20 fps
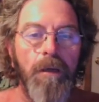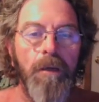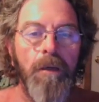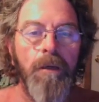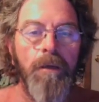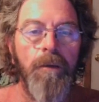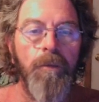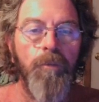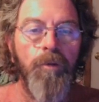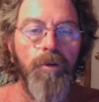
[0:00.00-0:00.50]

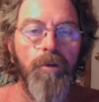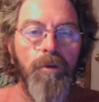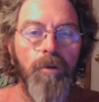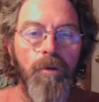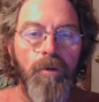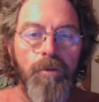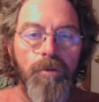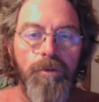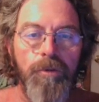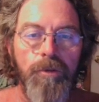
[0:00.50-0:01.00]
And your
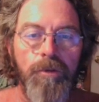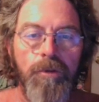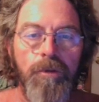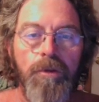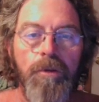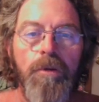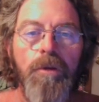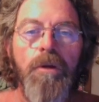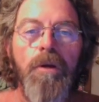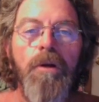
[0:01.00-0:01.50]
host,
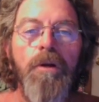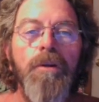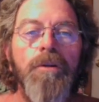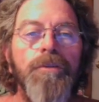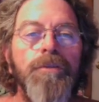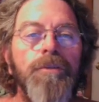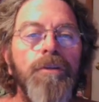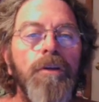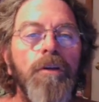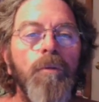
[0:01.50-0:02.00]

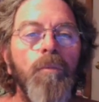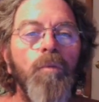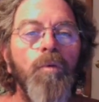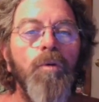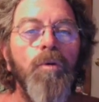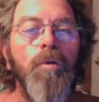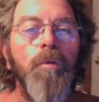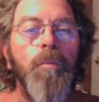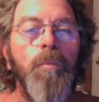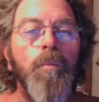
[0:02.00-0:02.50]
Sam
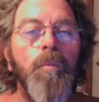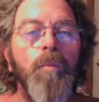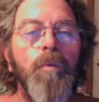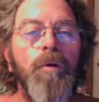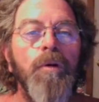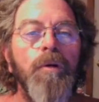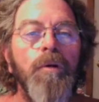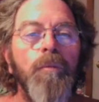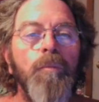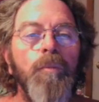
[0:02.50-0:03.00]
Root.
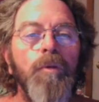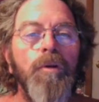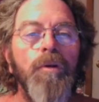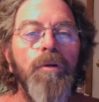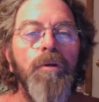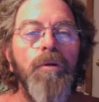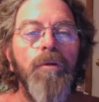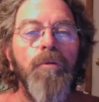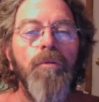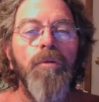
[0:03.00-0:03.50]
I'm
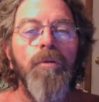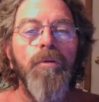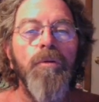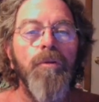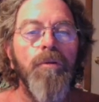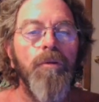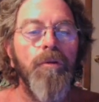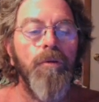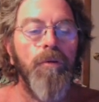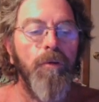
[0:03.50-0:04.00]
here with